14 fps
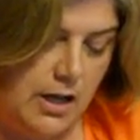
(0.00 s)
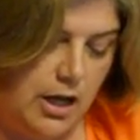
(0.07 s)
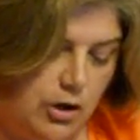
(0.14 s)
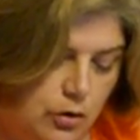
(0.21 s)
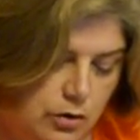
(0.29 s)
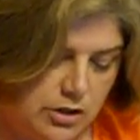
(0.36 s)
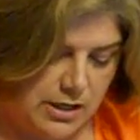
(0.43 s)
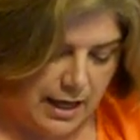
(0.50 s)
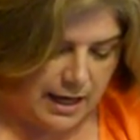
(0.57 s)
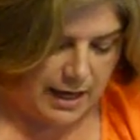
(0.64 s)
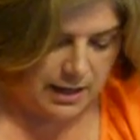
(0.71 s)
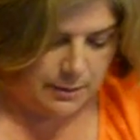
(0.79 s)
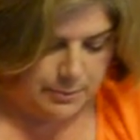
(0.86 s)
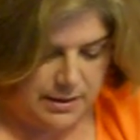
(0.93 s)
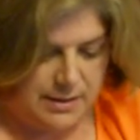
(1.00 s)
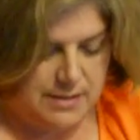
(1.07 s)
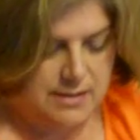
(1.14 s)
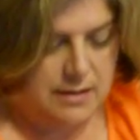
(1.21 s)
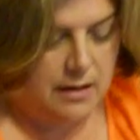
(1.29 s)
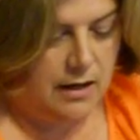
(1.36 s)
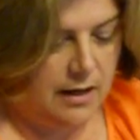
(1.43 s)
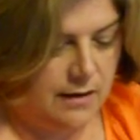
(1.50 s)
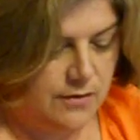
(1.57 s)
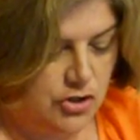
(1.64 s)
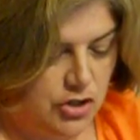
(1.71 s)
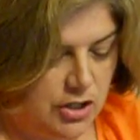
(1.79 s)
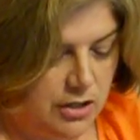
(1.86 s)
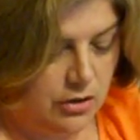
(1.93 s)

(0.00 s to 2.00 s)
In order to add a piece of sheet